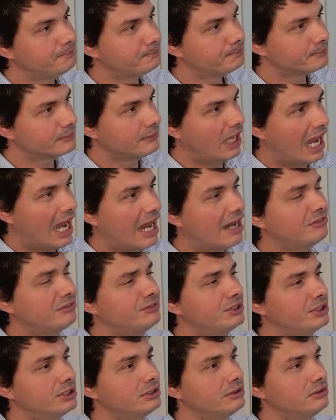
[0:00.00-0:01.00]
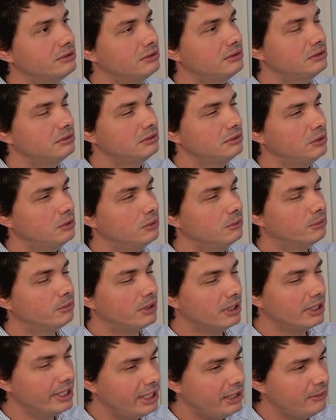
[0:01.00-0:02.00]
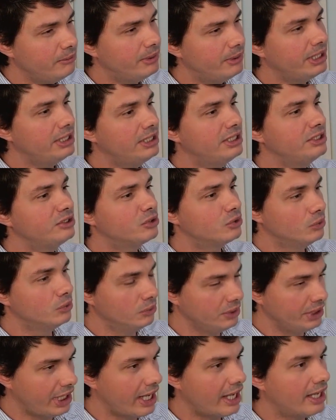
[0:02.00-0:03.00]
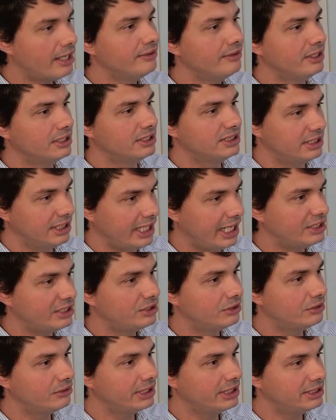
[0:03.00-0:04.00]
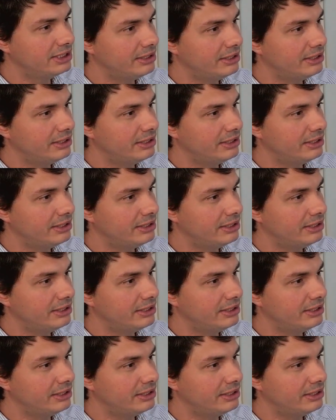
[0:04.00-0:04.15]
After completing PT school, there's a national exam.